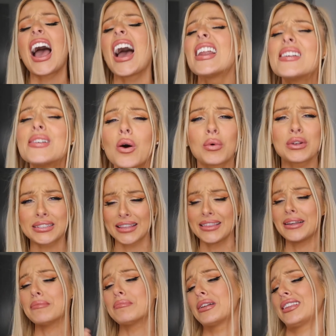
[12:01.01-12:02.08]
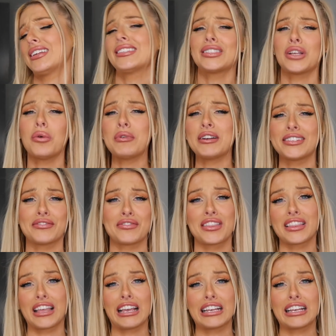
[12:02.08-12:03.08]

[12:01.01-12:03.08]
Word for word: I don't know what's in them, but there's so many different